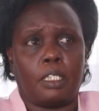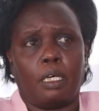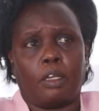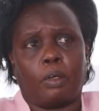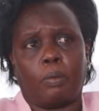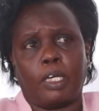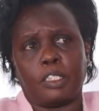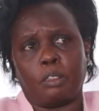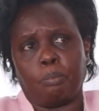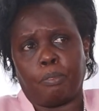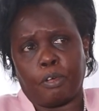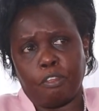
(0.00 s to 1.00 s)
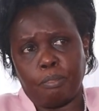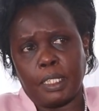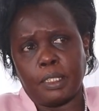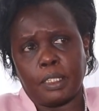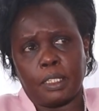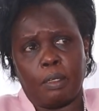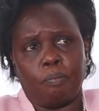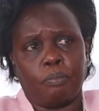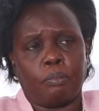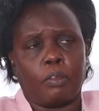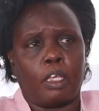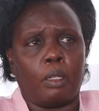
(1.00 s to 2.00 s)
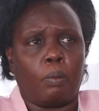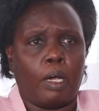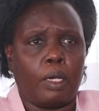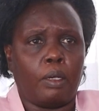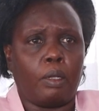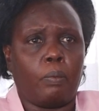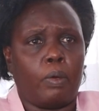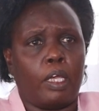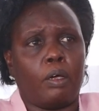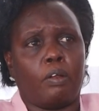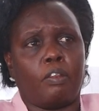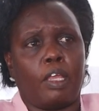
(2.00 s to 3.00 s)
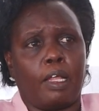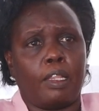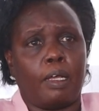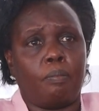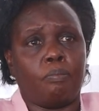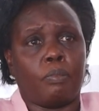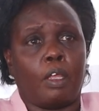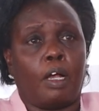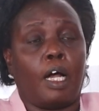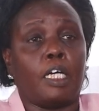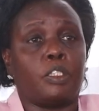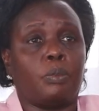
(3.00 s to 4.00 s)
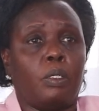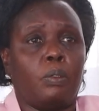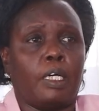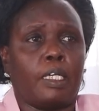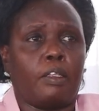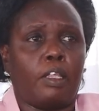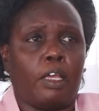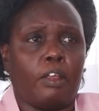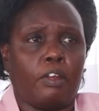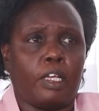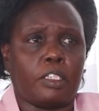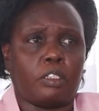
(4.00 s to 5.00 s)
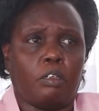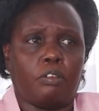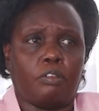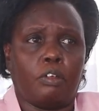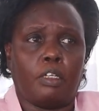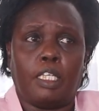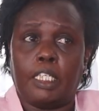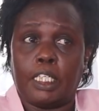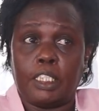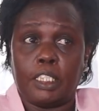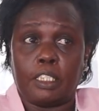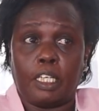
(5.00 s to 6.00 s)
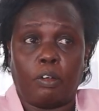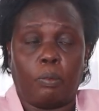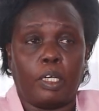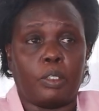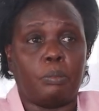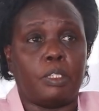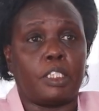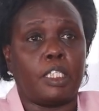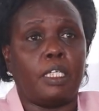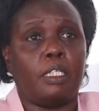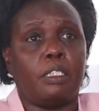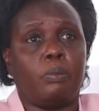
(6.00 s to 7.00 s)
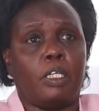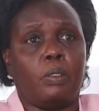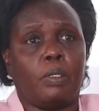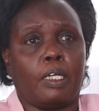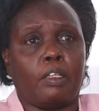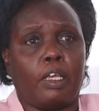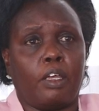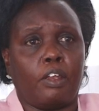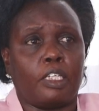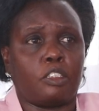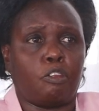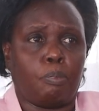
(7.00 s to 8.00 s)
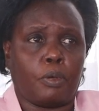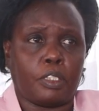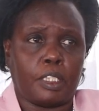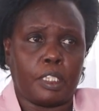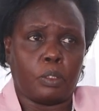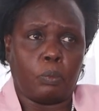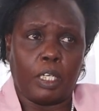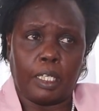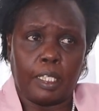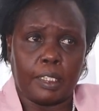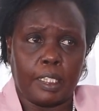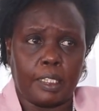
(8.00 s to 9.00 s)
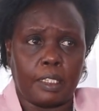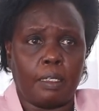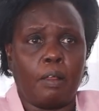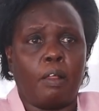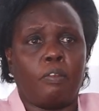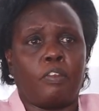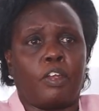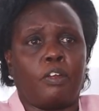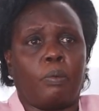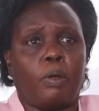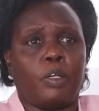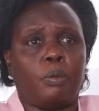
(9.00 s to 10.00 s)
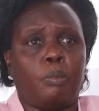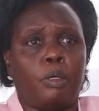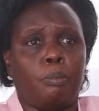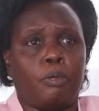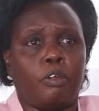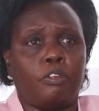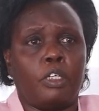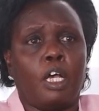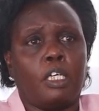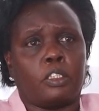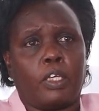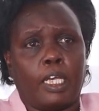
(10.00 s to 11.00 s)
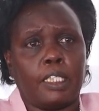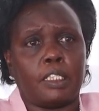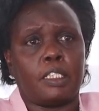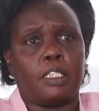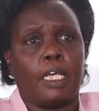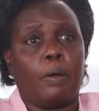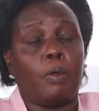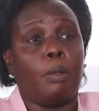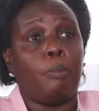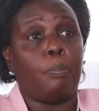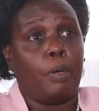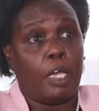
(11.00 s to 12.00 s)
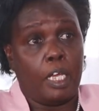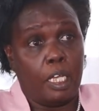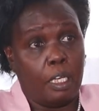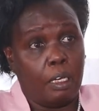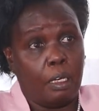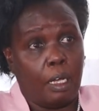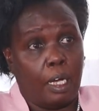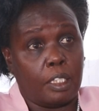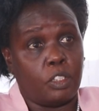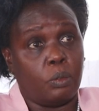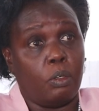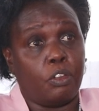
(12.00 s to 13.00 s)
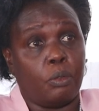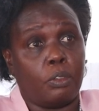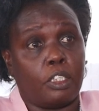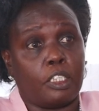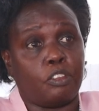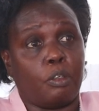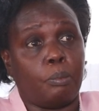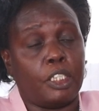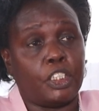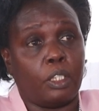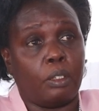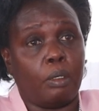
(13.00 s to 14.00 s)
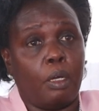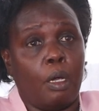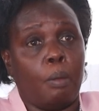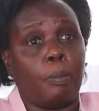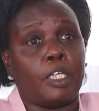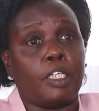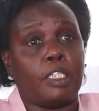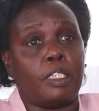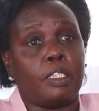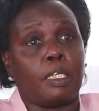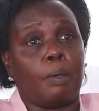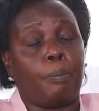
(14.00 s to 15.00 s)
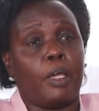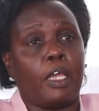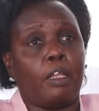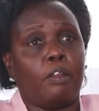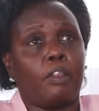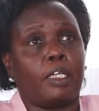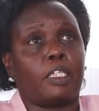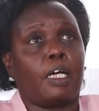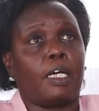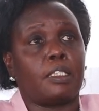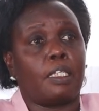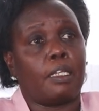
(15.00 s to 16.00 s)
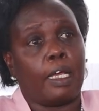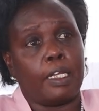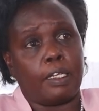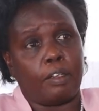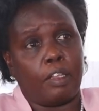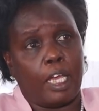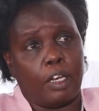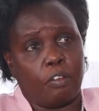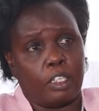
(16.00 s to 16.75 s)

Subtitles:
requires improvements in one way or the other. As we look at the areas of leakages that require to be sealed, we look at the areas of process weaknesses that require to be improved. So yes, there will be pain as you go through transformation, but it is a pain that has light at the end